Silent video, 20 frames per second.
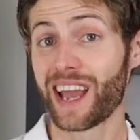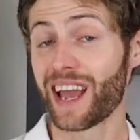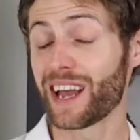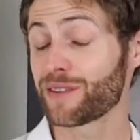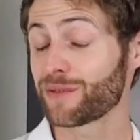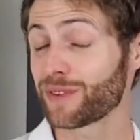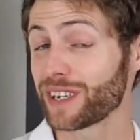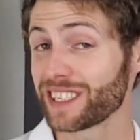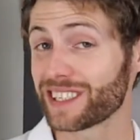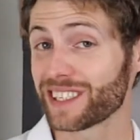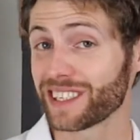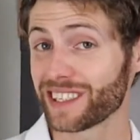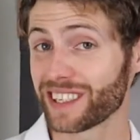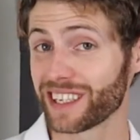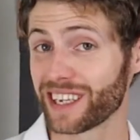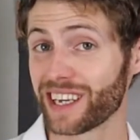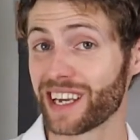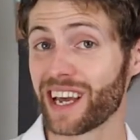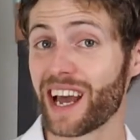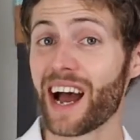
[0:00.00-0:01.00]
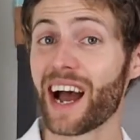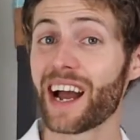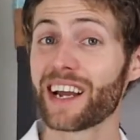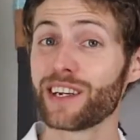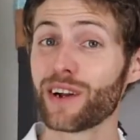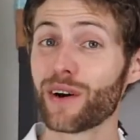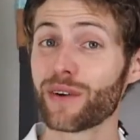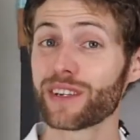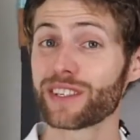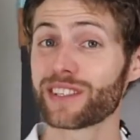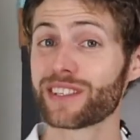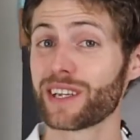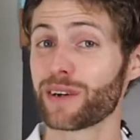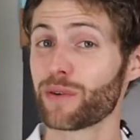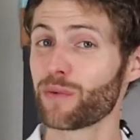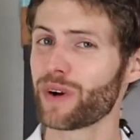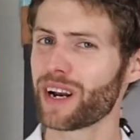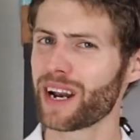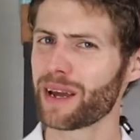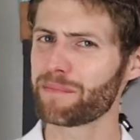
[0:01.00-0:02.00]
And recently, I noticed
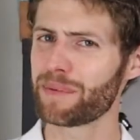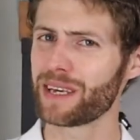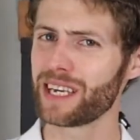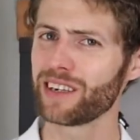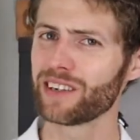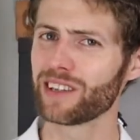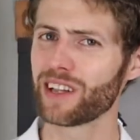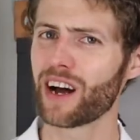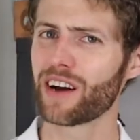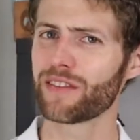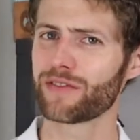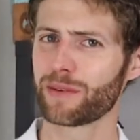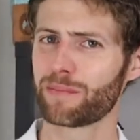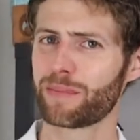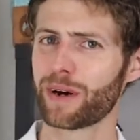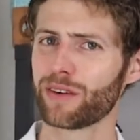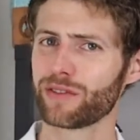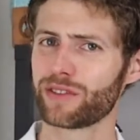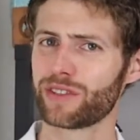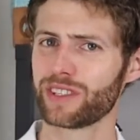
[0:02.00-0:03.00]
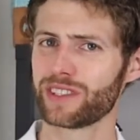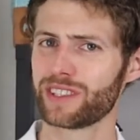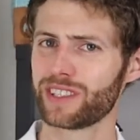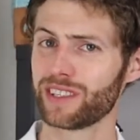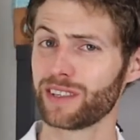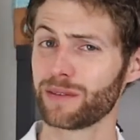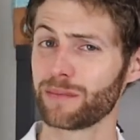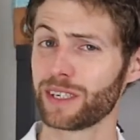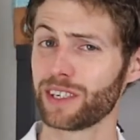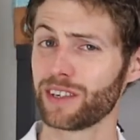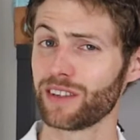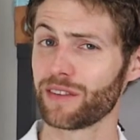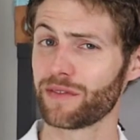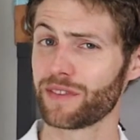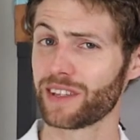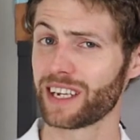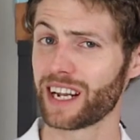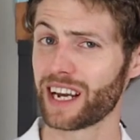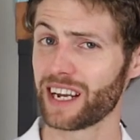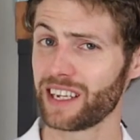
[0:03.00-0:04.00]
that when I peel off the Post-its in the middle
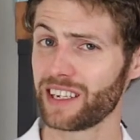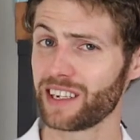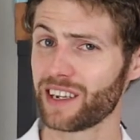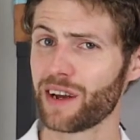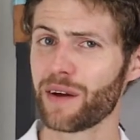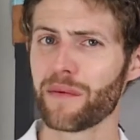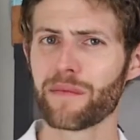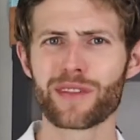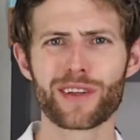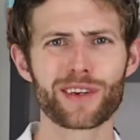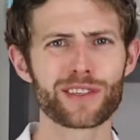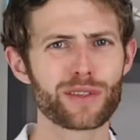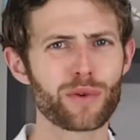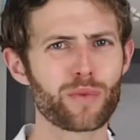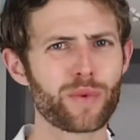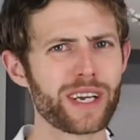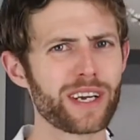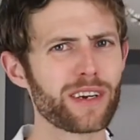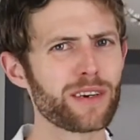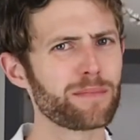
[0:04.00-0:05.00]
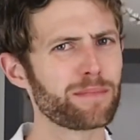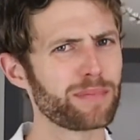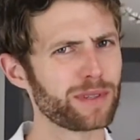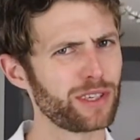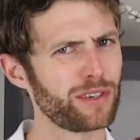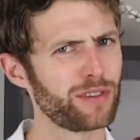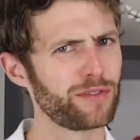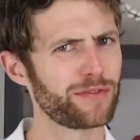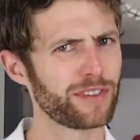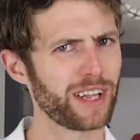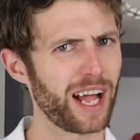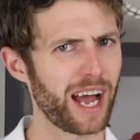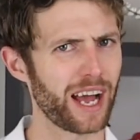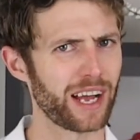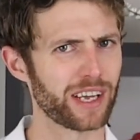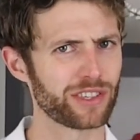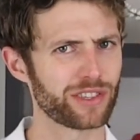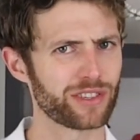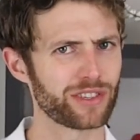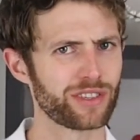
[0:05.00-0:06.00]
of the night, there's a weird blue
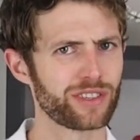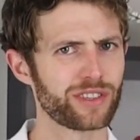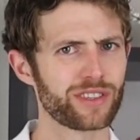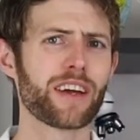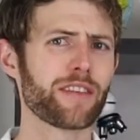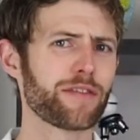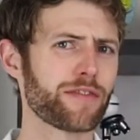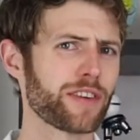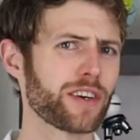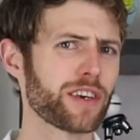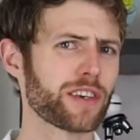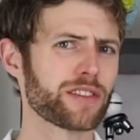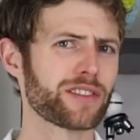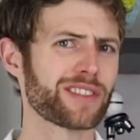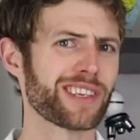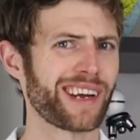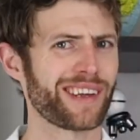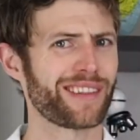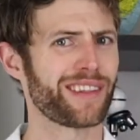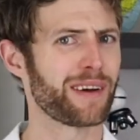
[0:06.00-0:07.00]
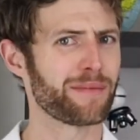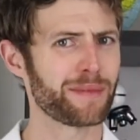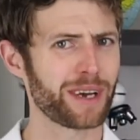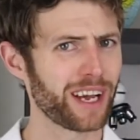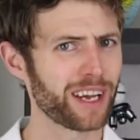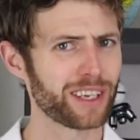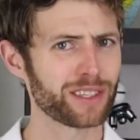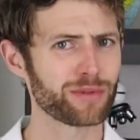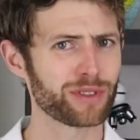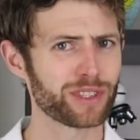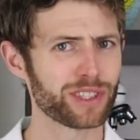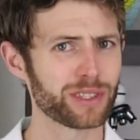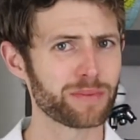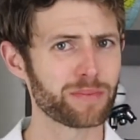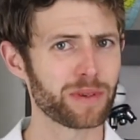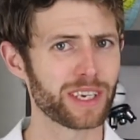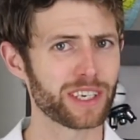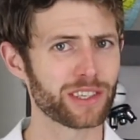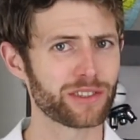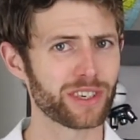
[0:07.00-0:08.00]
flash. And at first, I thought my eyes were
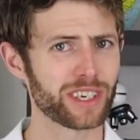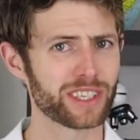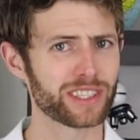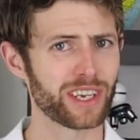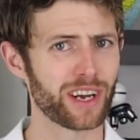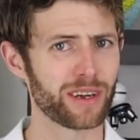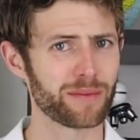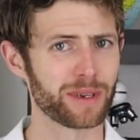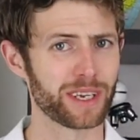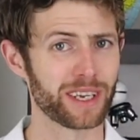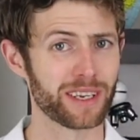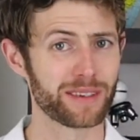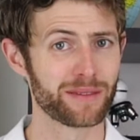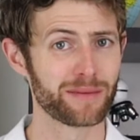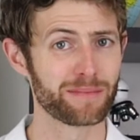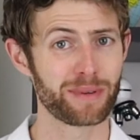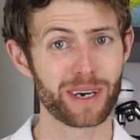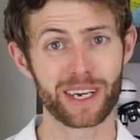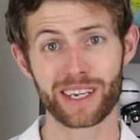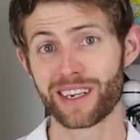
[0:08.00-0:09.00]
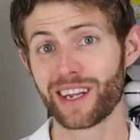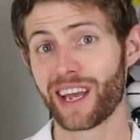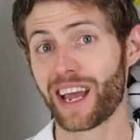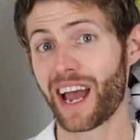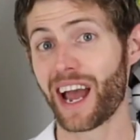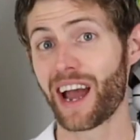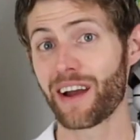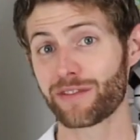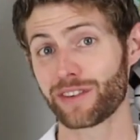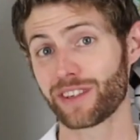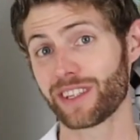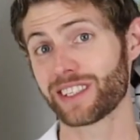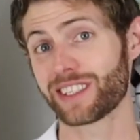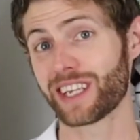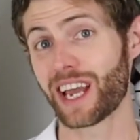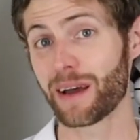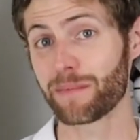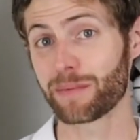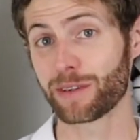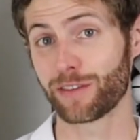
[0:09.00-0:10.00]
just playing tricks on me. But after this
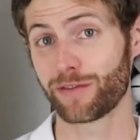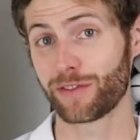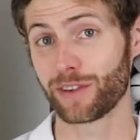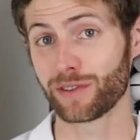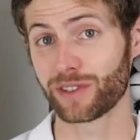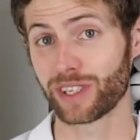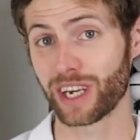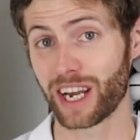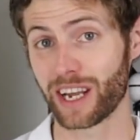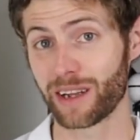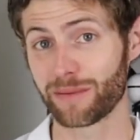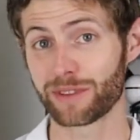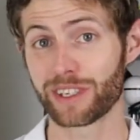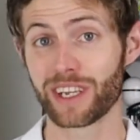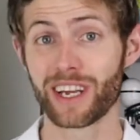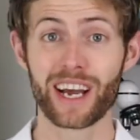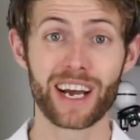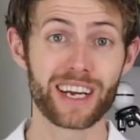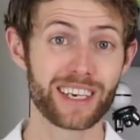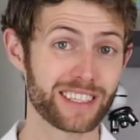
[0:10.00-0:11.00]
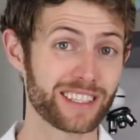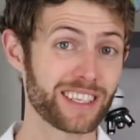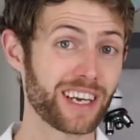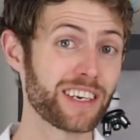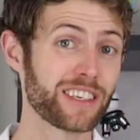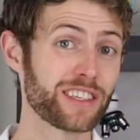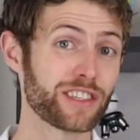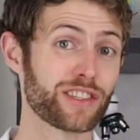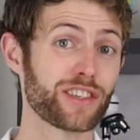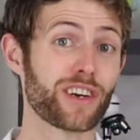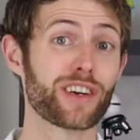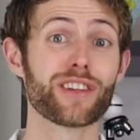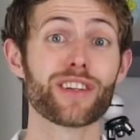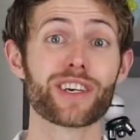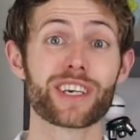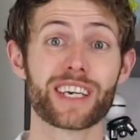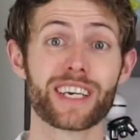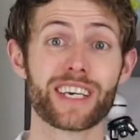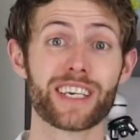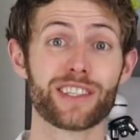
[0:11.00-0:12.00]
happened a few times, I decided to start
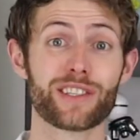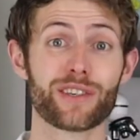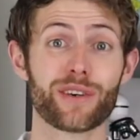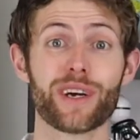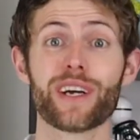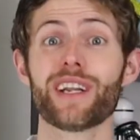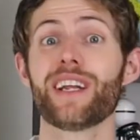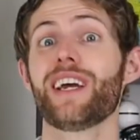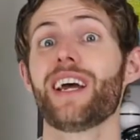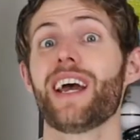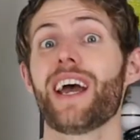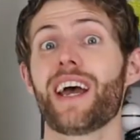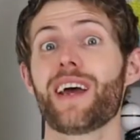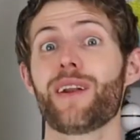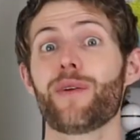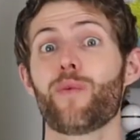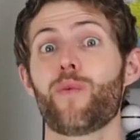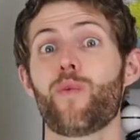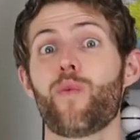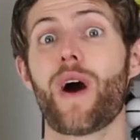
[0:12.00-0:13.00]
looking into it, and